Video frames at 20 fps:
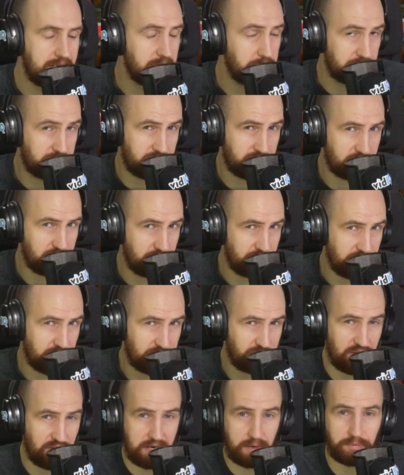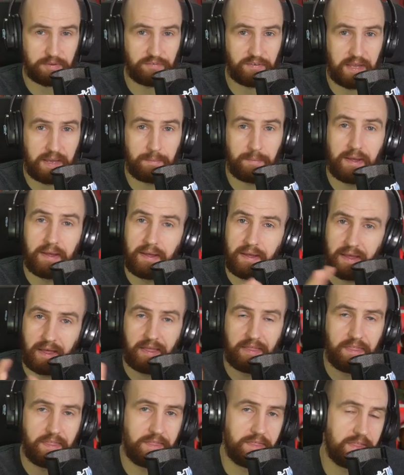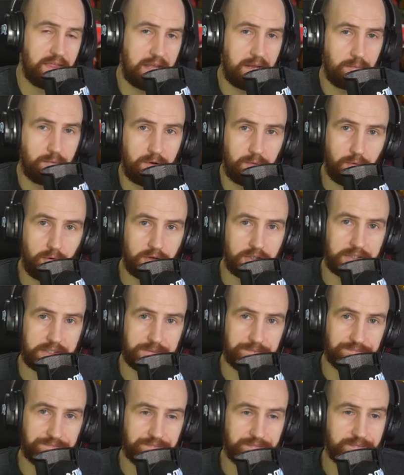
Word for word: and it would serve it straight up to them and they would watch it.